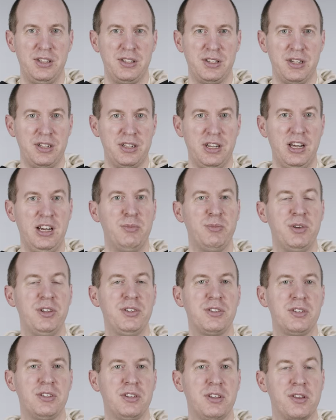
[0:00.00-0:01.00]
St.
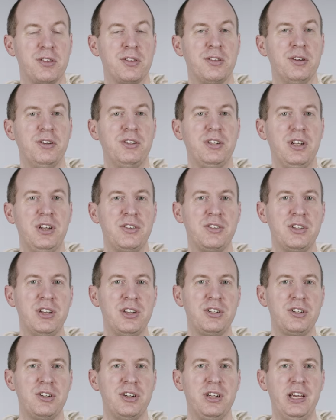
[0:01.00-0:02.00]
Thomas in the 13th
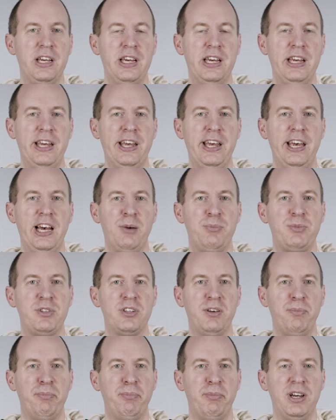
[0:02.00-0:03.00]
century
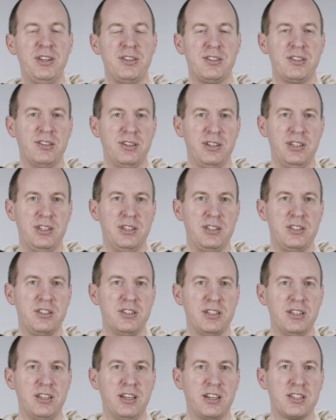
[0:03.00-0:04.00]
helped immensely
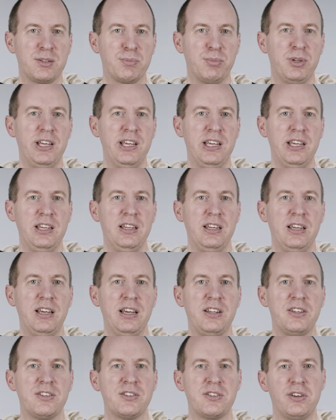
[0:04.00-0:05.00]
to explain
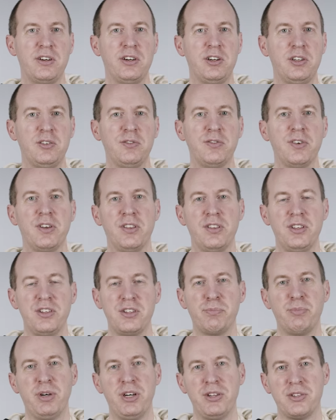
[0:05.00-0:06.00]
and solve
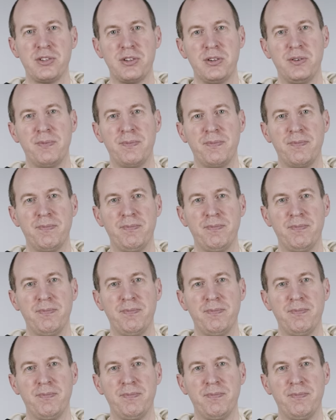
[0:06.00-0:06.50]
this puzzle.